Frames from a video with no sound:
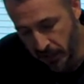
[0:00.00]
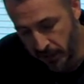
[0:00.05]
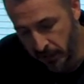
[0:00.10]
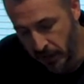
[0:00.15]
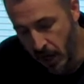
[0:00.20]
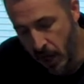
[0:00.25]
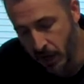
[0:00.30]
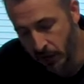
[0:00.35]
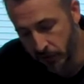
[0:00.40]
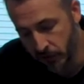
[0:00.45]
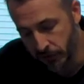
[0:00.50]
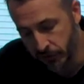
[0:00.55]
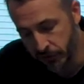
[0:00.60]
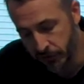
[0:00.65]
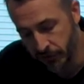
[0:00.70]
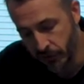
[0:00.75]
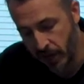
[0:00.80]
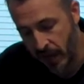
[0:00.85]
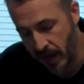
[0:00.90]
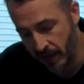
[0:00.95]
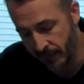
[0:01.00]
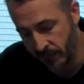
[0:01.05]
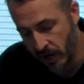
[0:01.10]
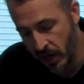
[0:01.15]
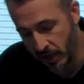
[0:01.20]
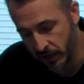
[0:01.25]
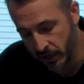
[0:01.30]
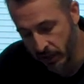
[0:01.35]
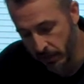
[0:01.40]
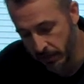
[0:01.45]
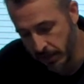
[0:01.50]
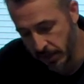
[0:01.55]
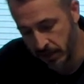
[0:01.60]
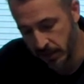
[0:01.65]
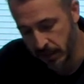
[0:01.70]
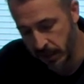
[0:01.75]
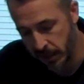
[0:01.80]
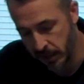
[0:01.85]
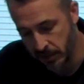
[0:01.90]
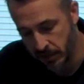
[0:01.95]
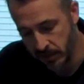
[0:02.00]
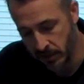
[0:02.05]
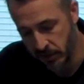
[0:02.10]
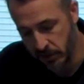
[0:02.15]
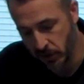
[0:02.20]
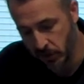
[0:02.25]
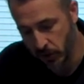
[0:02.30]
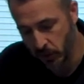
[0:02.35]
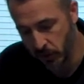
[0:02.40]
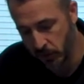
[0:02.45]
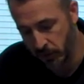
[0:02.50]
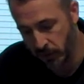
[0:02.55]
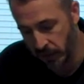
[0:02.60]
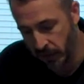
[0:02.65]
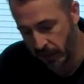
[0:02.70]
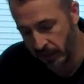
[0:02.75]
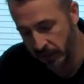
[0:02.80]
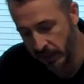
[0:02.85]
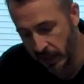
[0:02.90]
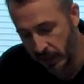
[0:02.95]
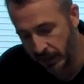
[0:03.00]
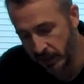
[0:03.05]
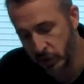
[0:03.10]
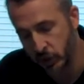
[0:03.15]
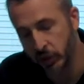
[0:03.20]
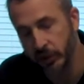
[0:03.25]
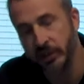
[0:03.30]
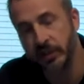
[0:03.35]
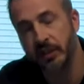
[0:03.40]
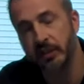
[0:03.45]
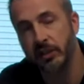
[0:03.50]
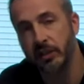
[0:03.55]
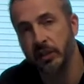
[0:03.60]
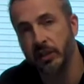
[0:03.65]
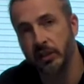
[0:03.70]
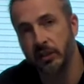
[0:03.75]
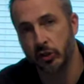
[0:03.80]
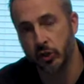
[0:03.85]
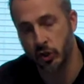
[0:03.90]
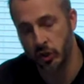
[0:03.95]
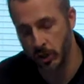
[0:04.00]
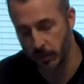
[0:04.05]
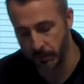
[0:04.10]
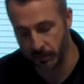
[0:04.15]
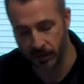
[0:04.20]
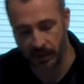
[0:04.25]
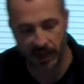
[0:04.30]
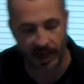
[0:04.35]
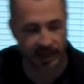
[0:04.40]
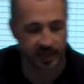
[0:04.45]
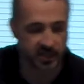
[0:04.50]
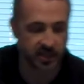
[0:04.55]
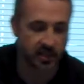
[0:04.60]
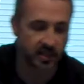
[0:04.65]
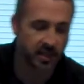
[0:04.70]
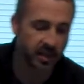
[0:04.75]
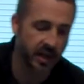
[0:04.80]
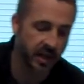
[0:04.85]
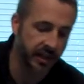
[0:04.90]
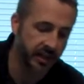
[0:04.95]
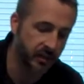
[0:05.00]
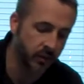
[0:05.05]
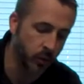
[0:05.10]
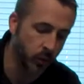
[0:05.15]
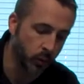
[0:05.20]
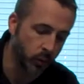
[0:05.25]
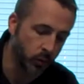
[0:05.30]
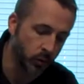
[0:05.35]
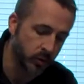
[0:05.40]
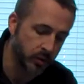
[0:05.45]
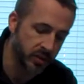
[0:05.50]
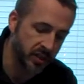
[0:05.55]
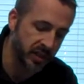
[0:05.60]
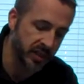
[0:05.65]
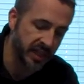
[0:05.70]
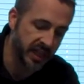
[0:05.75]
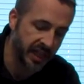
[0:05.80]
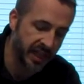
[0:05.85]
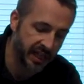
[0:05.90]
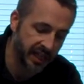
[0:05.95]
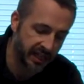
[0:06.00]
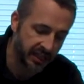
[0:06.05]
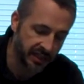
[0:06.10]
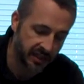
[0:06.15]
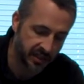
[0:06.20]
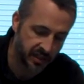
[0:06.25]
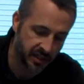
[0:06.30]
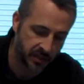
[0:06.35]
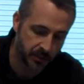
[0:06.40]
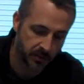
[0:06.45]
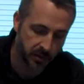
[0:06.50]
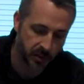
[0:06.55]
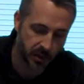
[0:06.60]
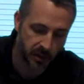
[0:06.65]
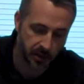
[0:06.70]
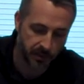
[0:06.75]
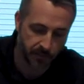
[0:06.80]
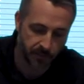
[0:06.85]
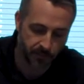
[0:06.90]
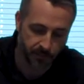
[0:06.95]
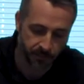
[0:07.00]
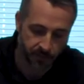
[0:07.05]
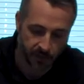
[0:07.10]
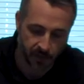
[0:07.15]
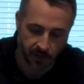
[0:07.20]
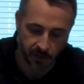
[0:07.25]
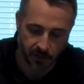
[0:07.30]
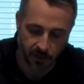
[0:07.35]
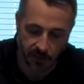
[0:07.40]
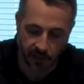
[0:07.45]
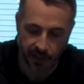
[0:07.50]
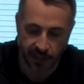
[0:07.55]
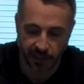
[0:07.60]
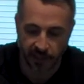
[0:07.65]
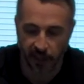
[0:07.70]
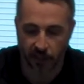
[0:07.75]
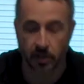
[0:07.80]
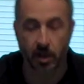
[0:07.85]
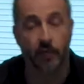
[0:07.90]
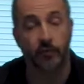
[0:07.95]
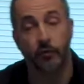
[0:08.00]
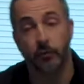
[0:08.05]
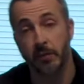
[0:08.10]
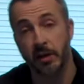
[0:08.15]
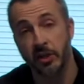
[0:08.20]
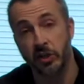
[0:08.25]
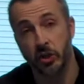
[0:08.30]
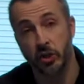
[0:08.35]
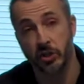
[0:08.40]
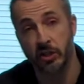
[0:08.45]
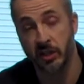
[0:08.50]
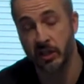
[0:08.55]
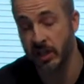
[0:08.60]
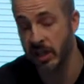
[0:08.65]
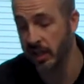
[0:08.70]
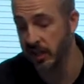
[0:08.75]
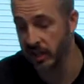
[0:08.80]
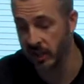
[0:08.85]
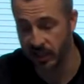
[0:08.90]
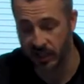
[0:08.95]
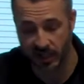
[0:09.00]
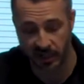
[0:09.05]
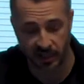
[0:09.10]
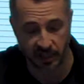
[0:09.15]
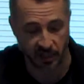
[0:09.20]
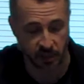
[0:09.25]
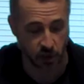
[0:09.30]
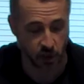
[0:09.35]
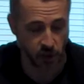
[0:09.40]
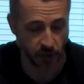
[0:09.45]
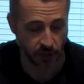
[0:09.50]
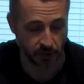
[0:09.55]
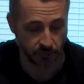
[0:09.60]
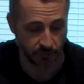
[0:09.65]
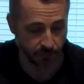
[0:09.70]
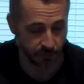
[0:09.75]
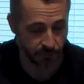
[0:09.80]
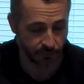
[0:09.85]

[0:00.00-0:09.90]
goggles have not come in yet, so they actually either shipped last night or today sometime. I got confirmation today that they did ship.